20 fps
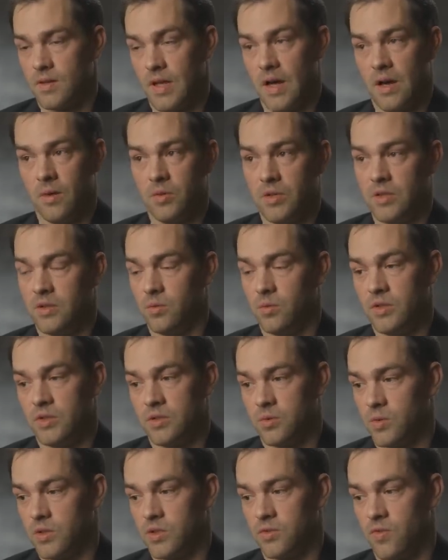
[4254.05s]
Yeah,
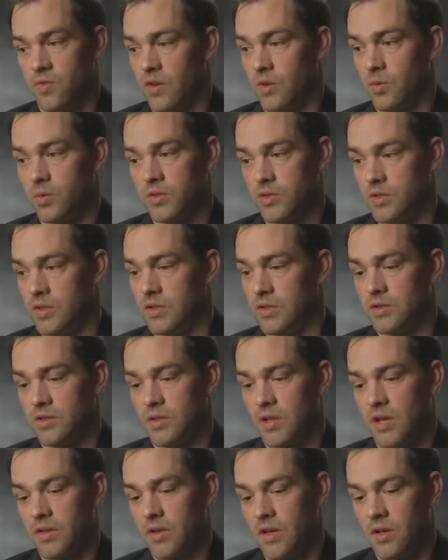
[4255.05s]
we'd switch
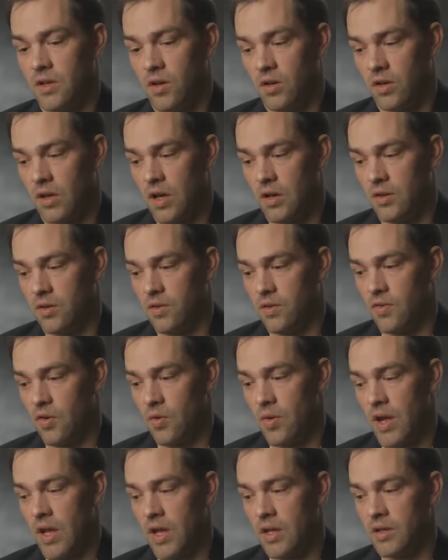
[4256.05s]
frequencies, thought they'd all gotten
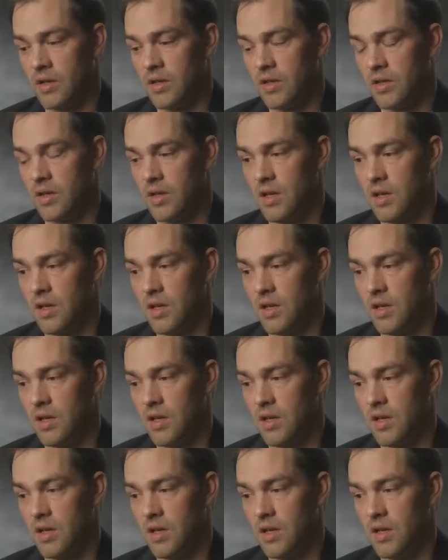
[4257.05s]
overran.